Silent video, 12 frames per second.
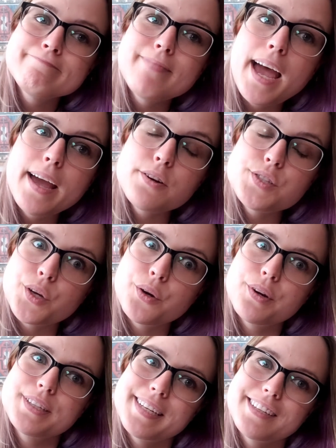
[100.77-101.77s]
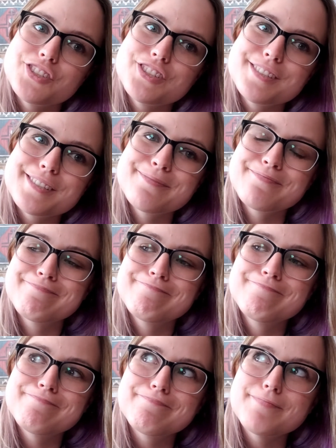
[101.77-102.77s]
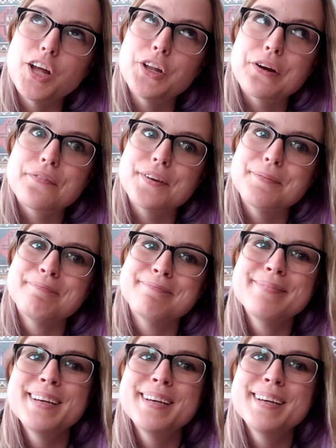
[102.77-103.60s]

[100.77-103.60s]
I also go on tangents, a lot of them.